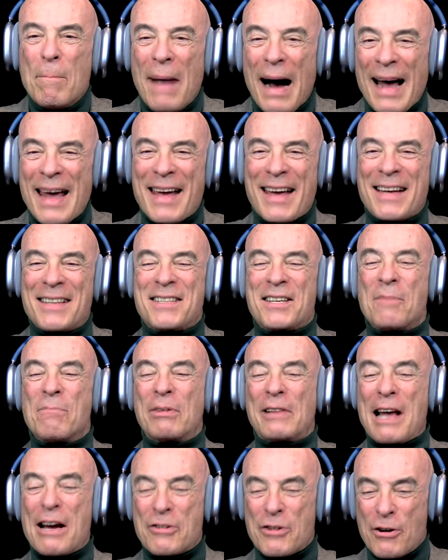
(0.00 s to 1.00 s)
Mike. It's a
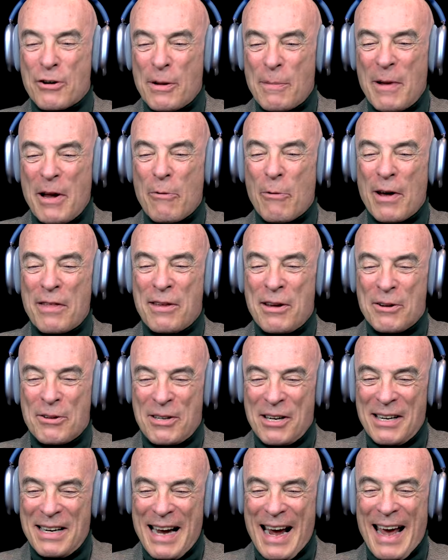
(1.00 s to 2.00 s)
pleasure to be with you
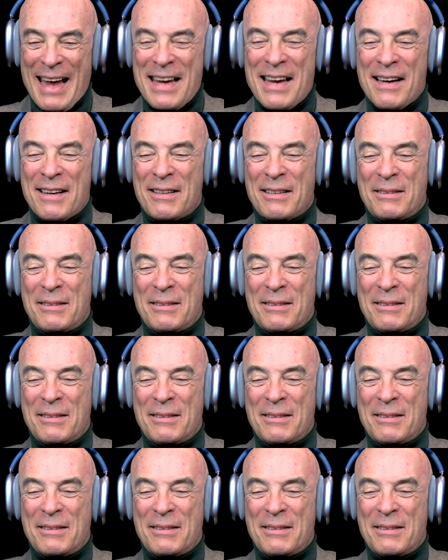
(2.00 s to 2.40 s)
today.